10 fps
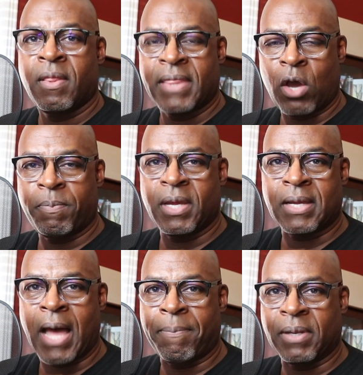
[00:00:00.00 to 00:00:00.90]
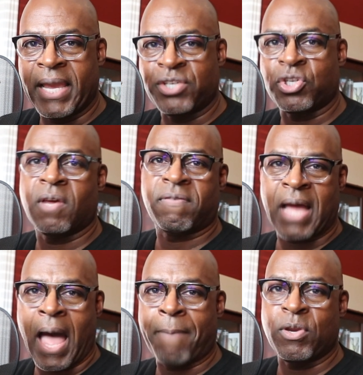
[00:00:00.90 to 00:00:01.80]
That would be a compilation of
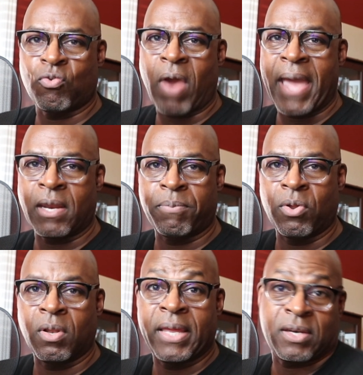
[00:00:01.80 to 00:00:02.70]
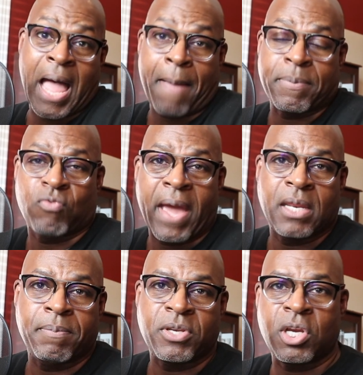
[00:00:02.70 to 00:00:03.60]
copyrightable and
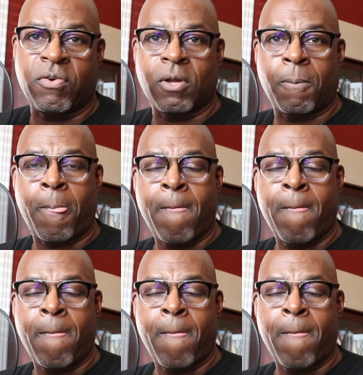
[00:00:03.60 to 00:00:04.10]
copyrighted material.